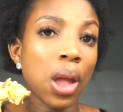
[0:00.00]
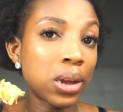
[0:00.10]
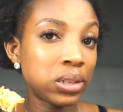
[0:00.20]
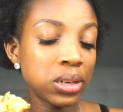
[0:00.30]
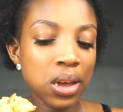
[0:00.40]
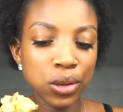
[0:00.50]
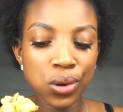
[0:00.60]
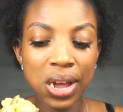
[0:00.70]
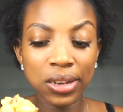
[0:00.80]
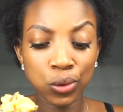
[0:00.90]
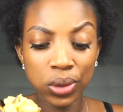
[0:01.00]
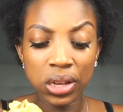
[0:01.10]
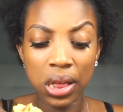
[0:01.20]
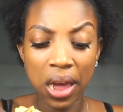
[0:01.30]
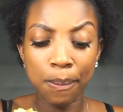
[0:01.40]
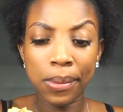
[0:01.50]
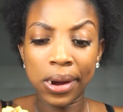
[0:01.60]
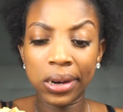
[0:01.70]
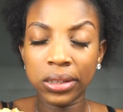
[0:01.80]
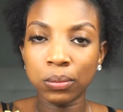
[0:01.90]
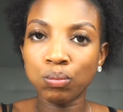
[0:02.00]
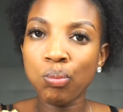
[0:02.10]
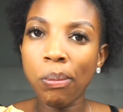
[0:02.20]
I see that you guys really like my